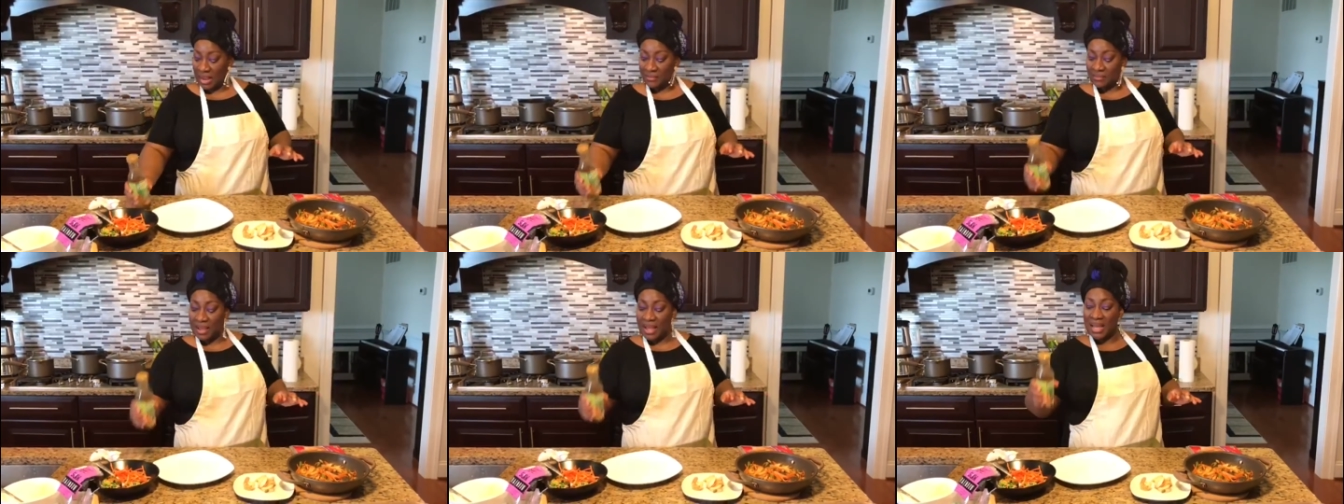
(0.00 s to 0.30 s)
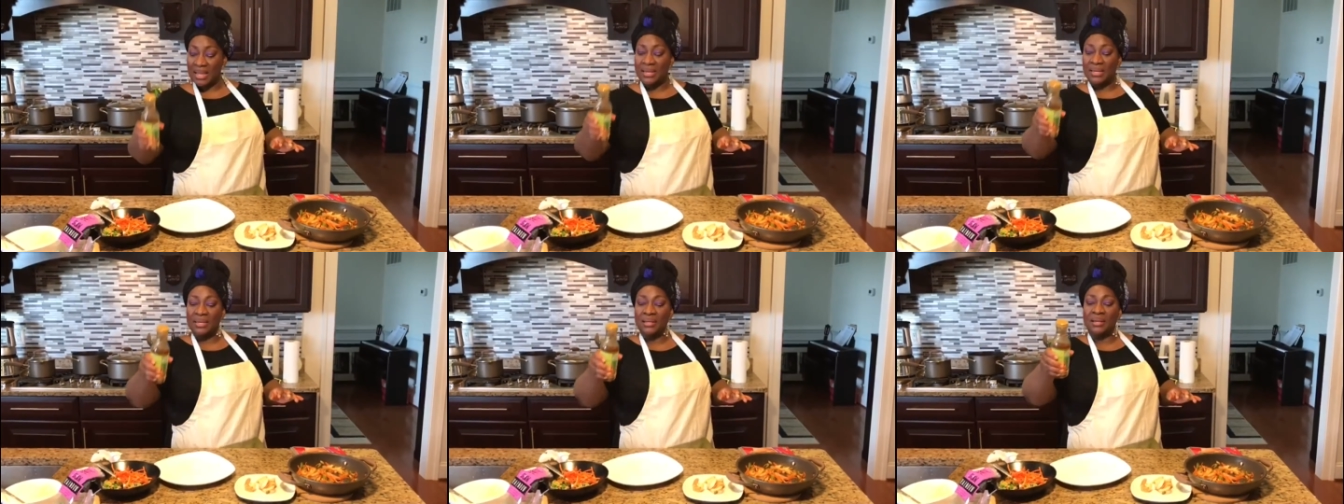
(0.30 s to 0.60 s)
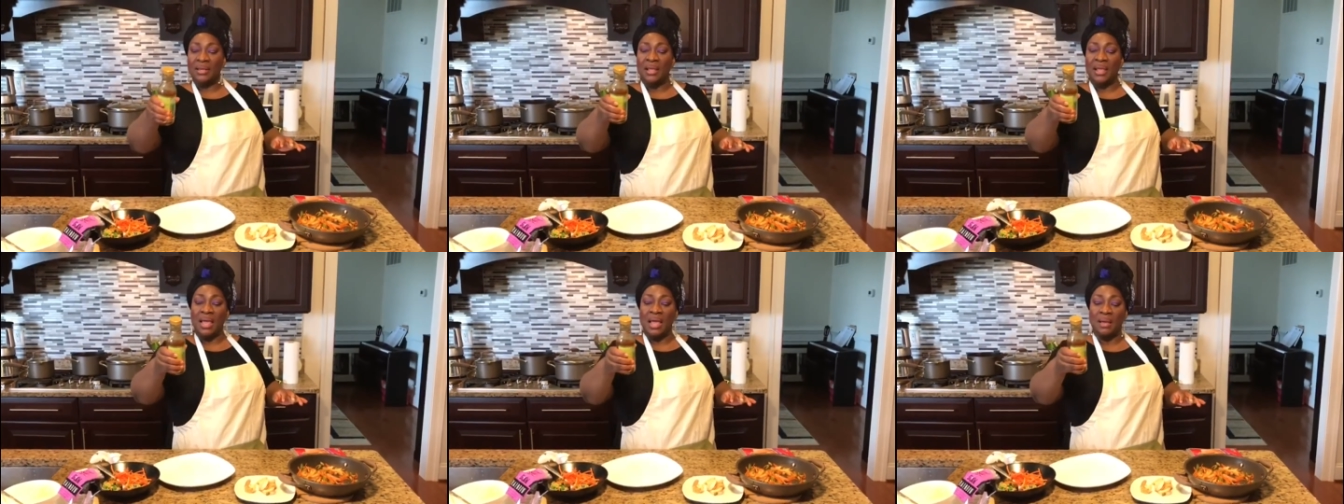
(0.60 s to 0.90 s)
I'm
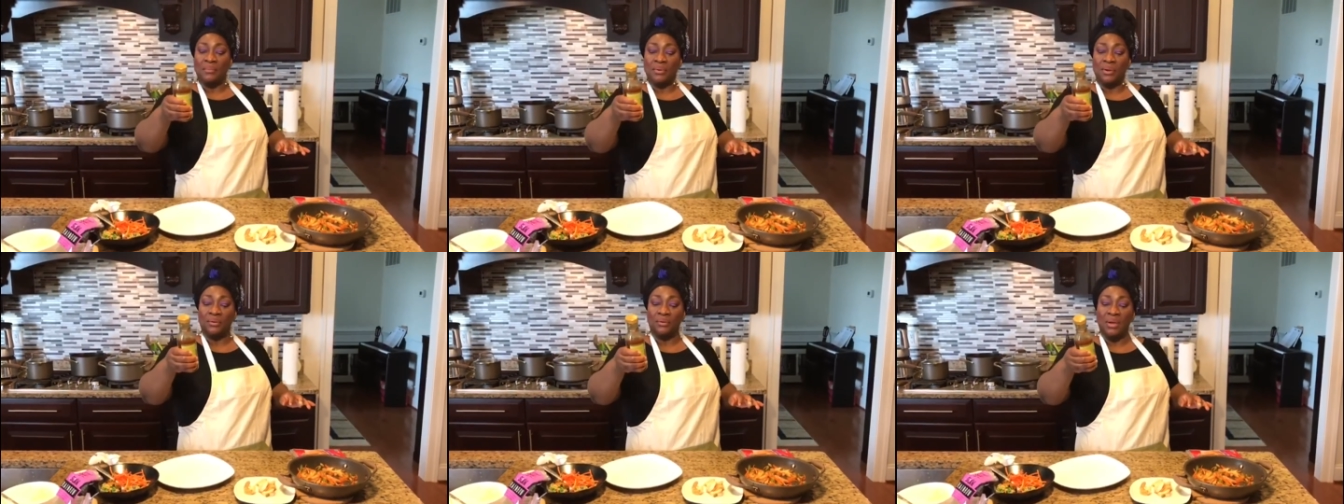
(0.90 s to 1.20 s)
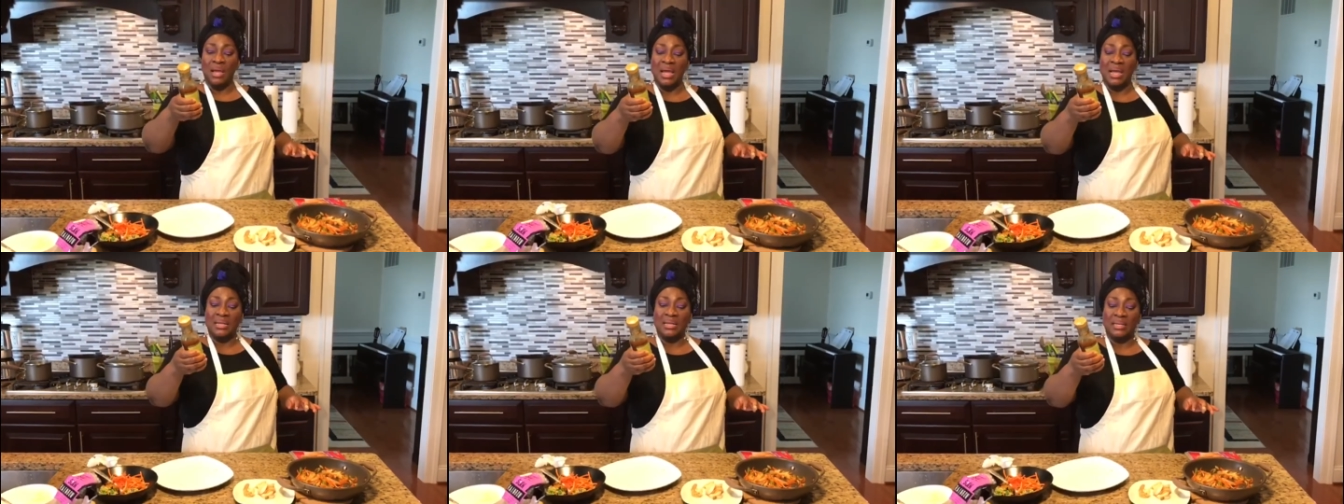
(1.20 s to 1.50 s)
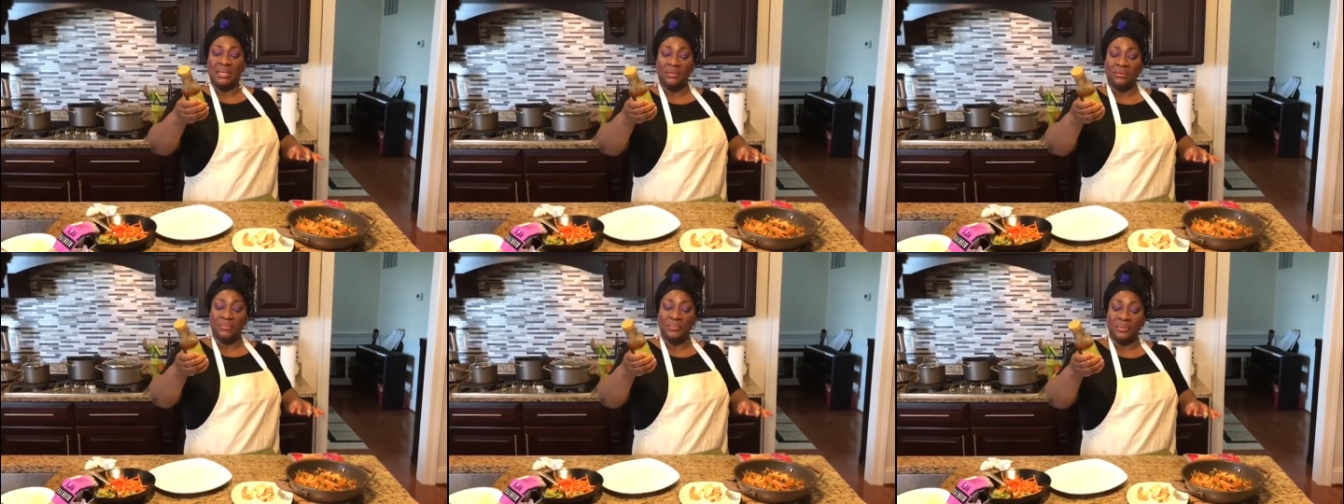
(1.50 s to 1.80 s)
going to add a
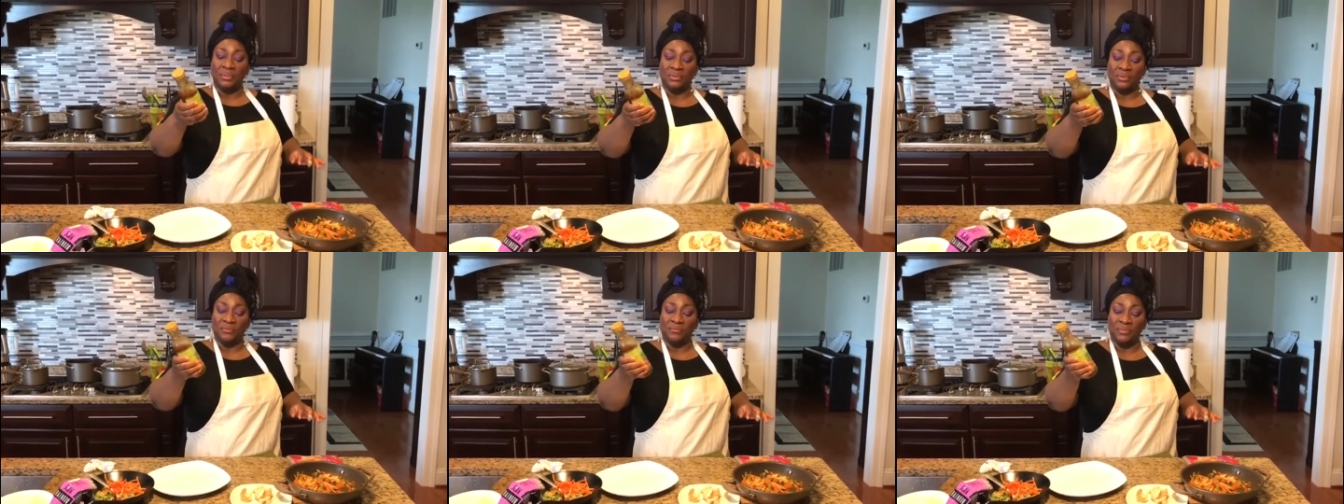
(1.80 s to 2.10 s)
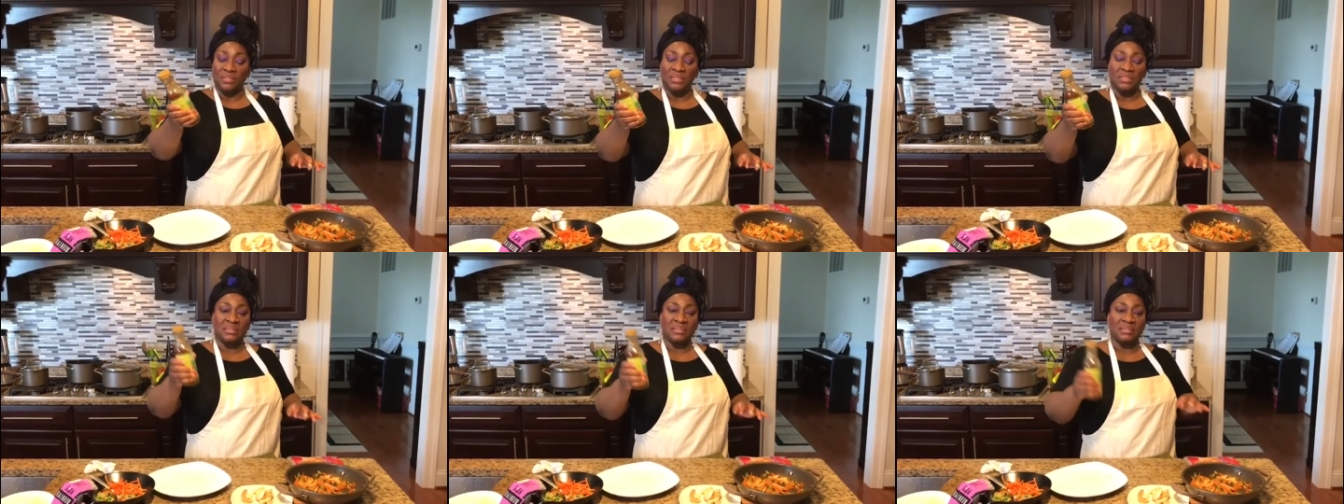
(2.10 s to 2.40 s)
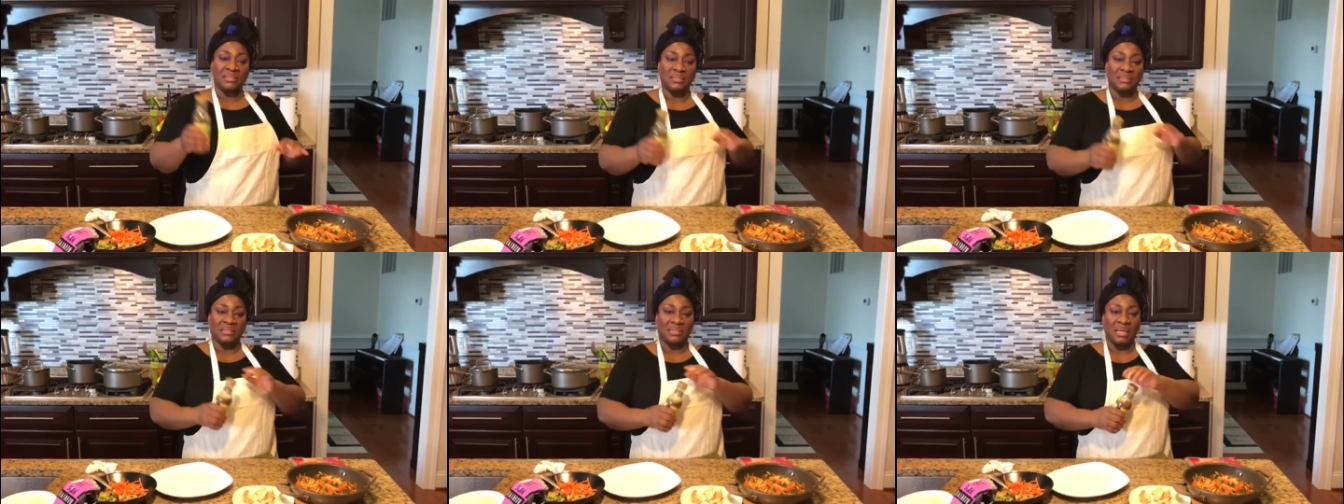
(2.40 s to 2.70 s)
little bit of this
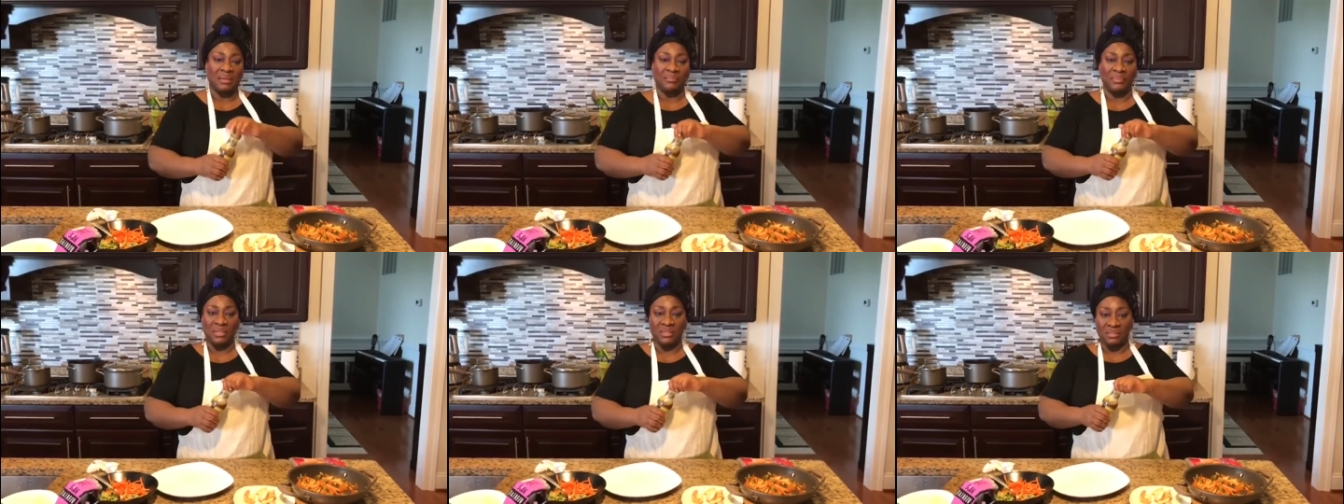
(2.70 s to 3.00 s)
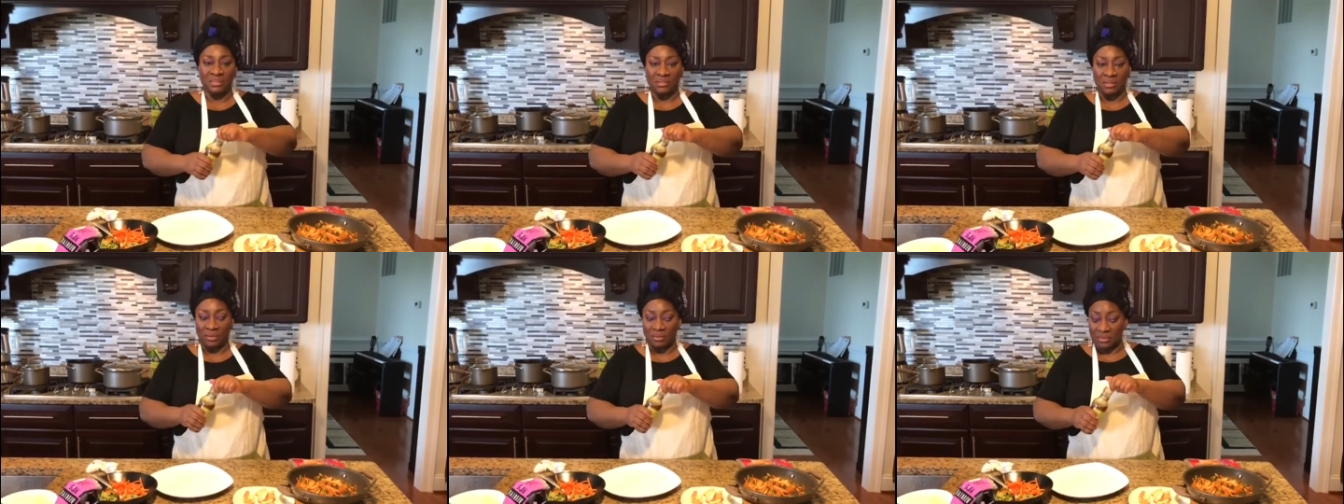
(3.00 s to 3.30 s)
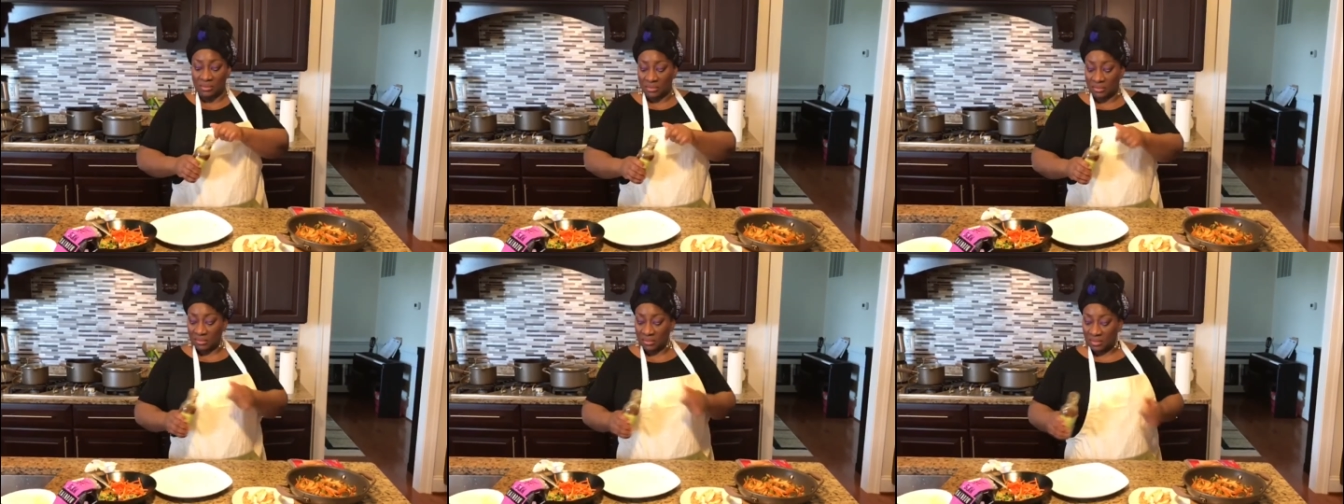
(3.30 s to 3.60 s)
sesame
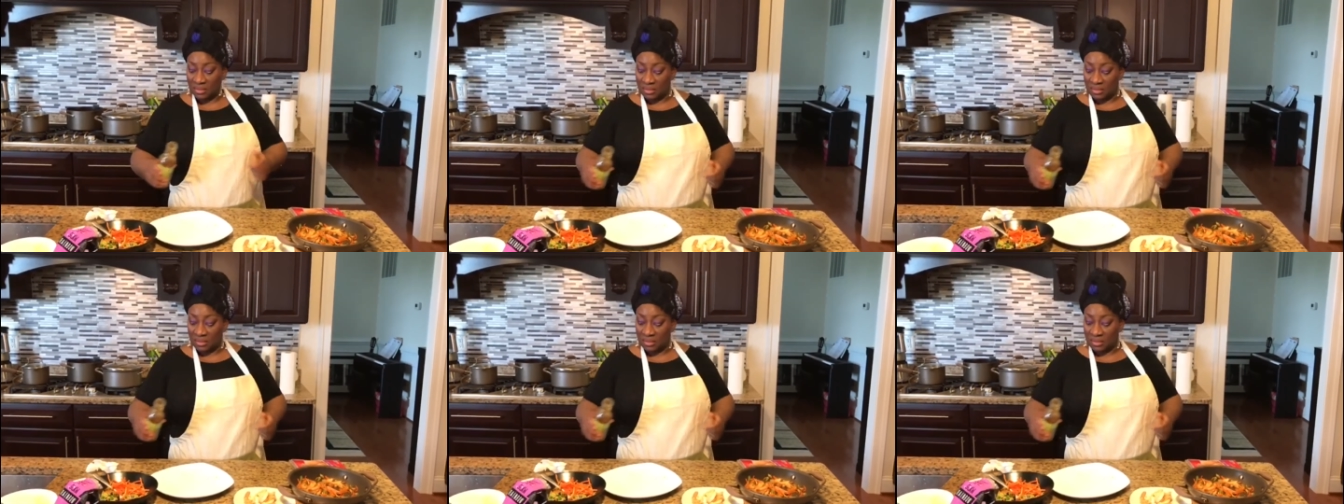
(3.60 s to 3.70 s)
sauce.